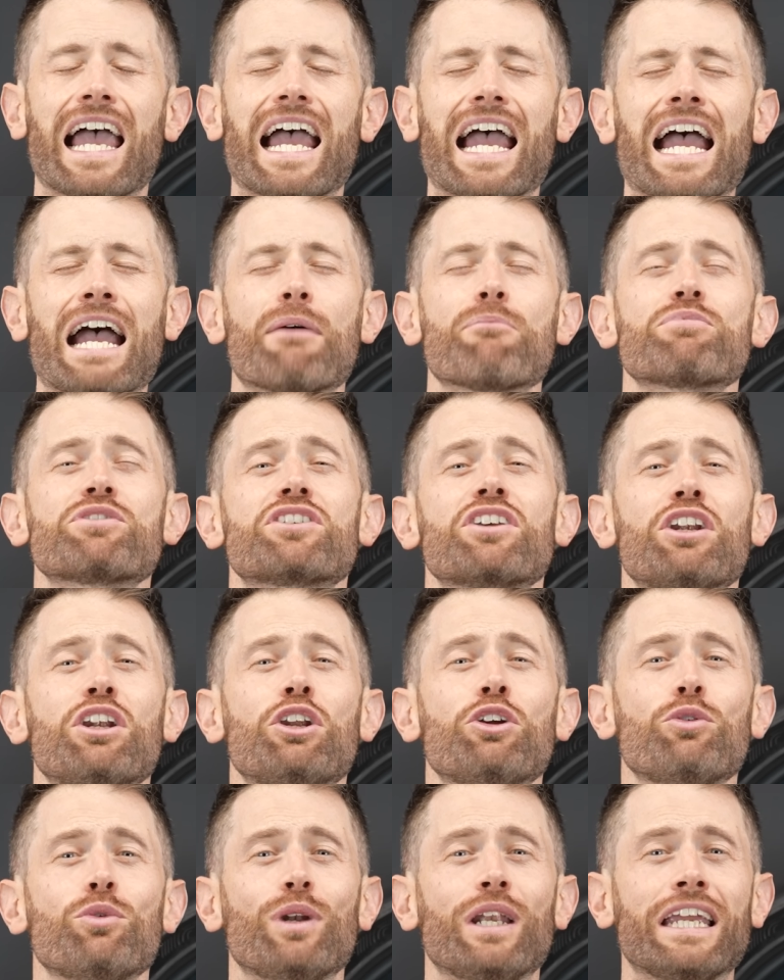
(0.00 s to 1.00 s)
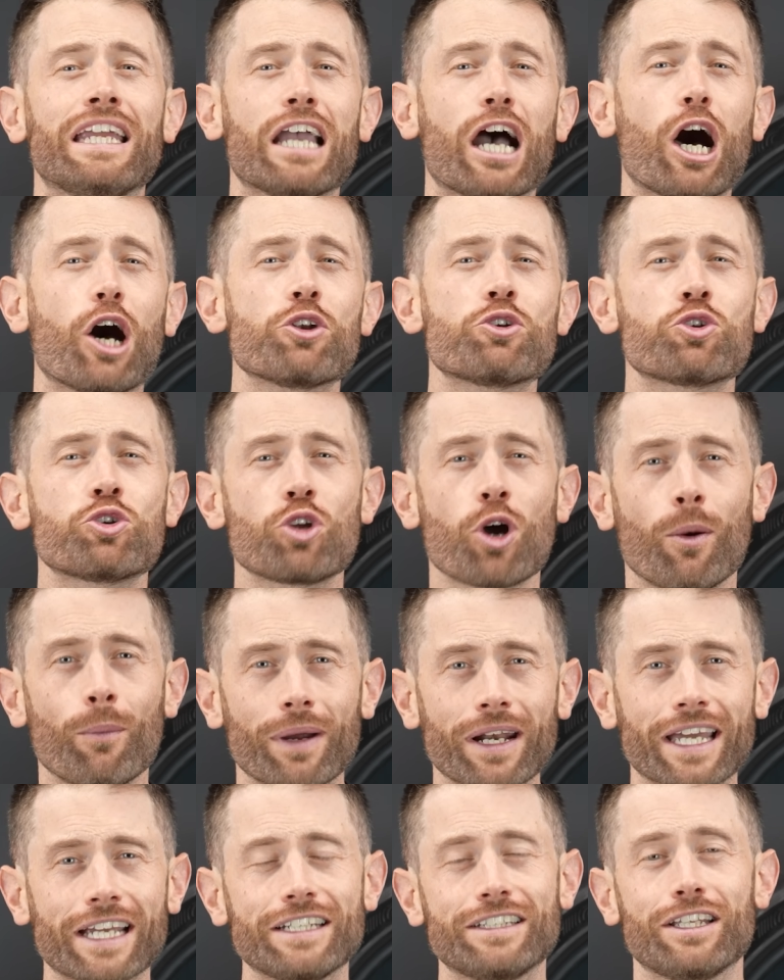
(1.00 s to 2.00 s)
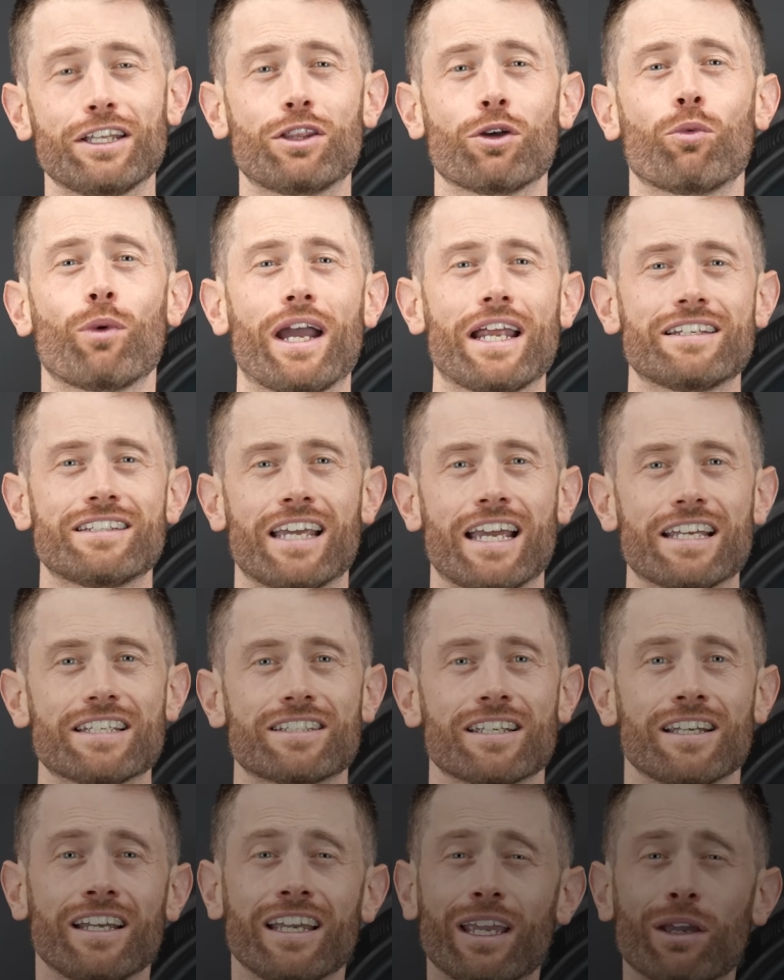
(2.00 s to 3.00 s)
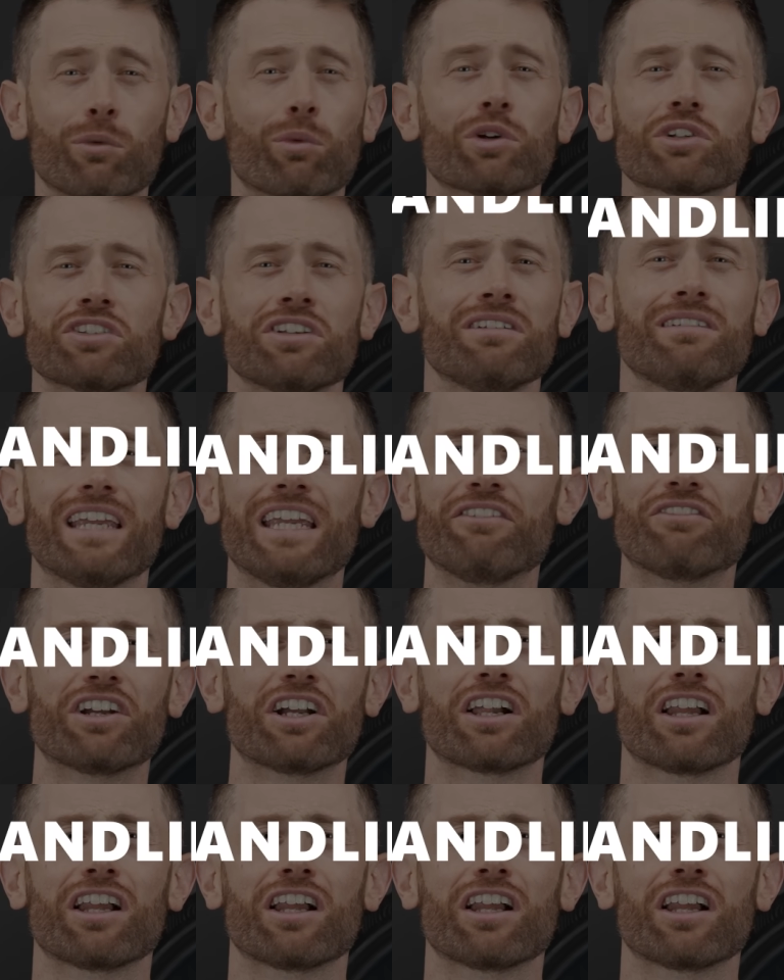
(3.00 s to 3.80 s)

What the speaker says: absolutely dominated the wet test. It wasn't even